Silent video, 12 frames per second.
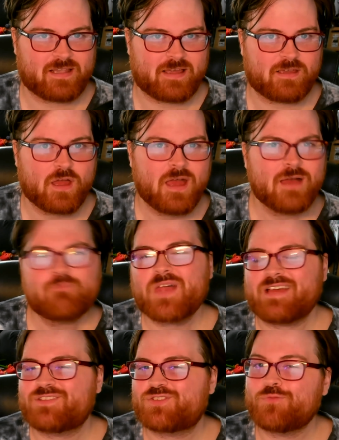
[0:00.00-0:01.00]
Like,
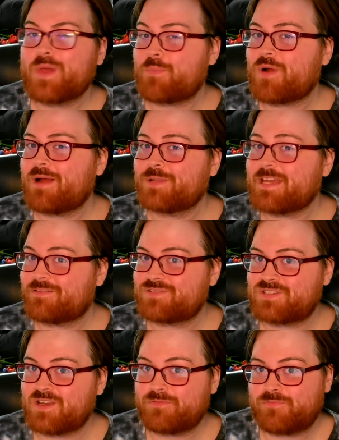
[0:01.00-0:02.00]
I assume they probably have
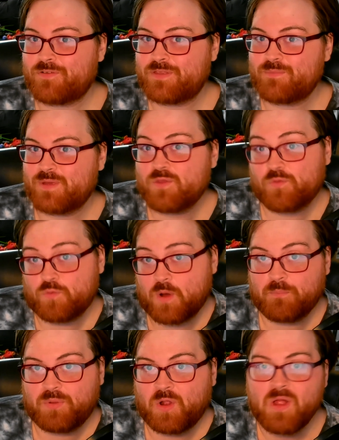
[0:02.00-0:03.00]
stuff for them in the
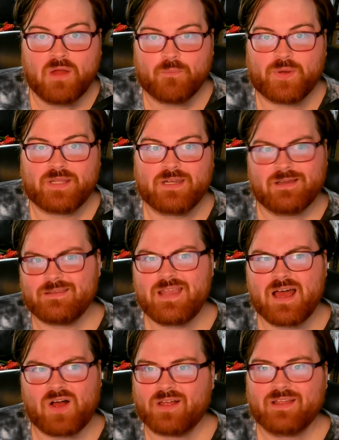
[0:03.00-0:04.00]
Rumble, but
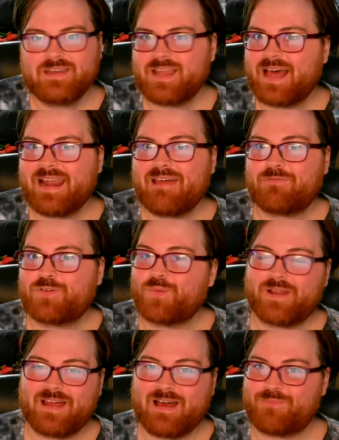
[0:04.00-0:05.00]
no, not after
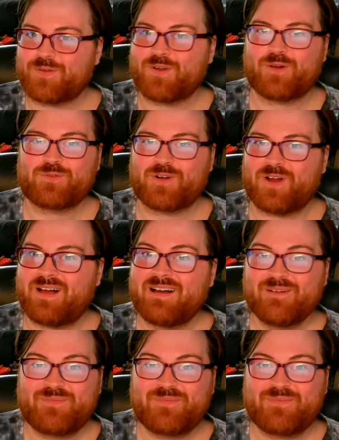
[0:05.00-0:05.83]
what happened on Raw.